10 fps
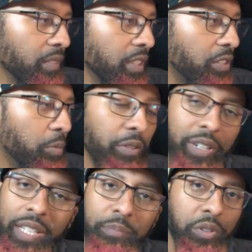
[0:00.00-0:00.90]
So we
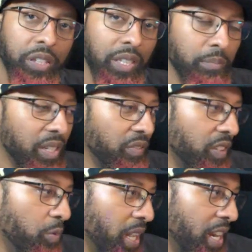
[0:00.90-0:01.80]
already both get the benefit
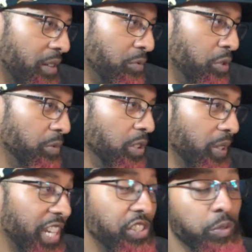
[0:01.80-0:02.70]
of White Hot Room. The
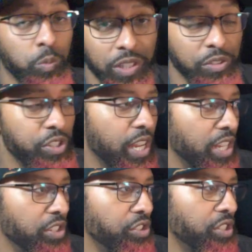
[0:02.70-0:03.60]
location will
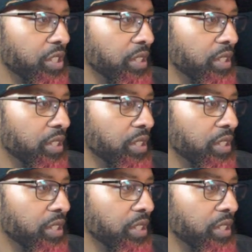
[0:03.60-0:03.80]
change.